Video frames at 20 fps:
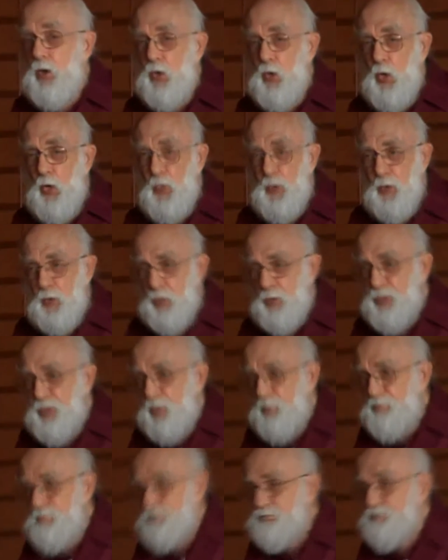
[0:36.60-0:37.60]
good old Earth.
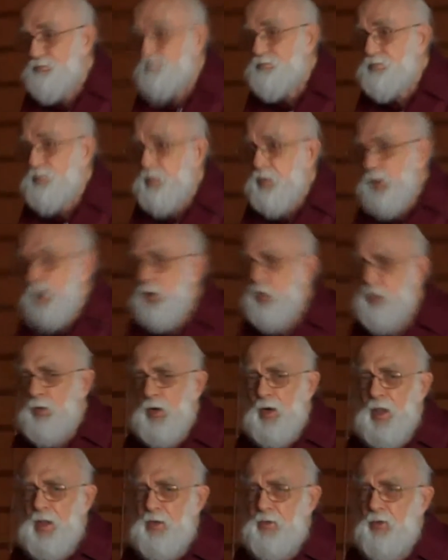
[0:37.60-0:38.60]

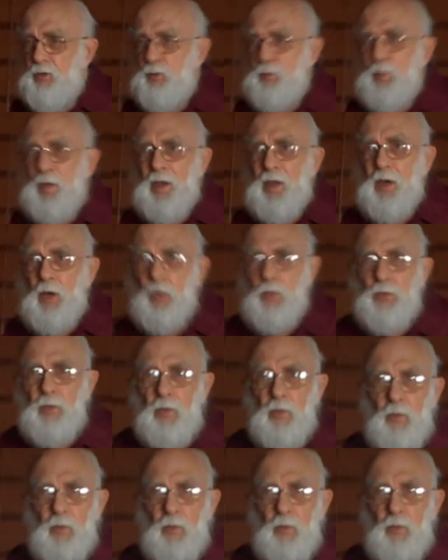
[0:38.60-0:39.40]
Good late. Bring a note?